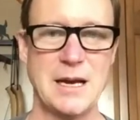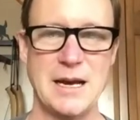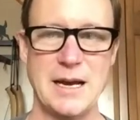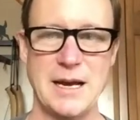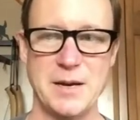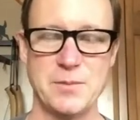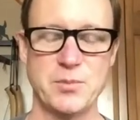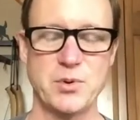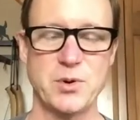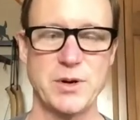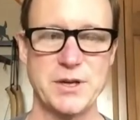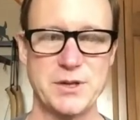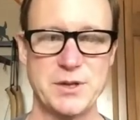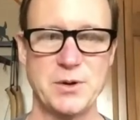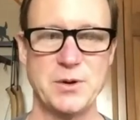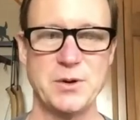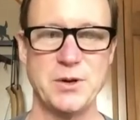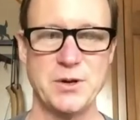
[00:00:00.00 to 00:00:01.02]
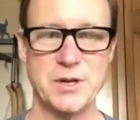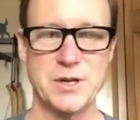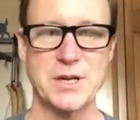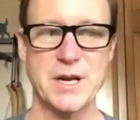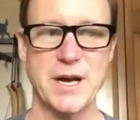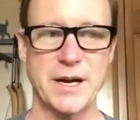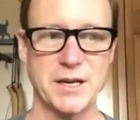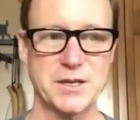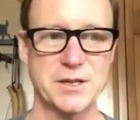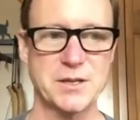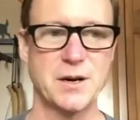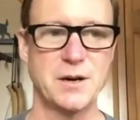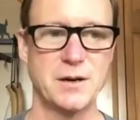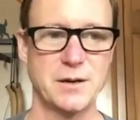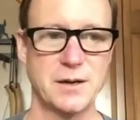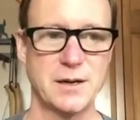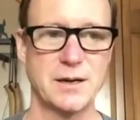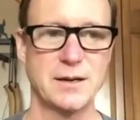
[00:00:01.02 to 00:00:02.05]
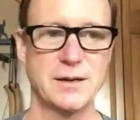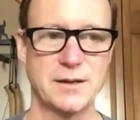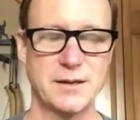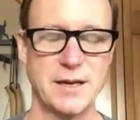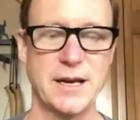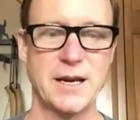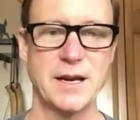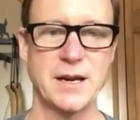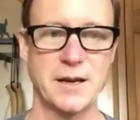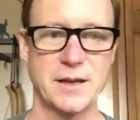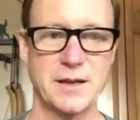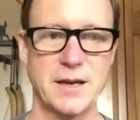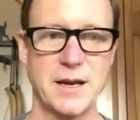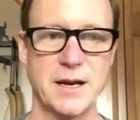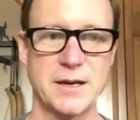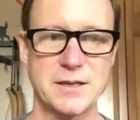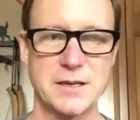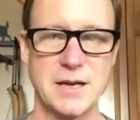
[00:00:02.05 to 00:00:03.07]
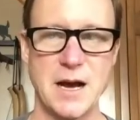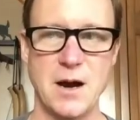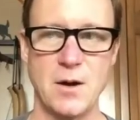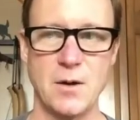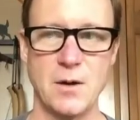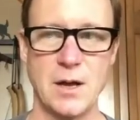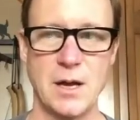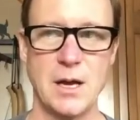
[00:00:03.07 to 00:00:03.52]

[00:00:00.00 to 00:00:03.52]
and pretty soon you just kind of start thinking of things. Now,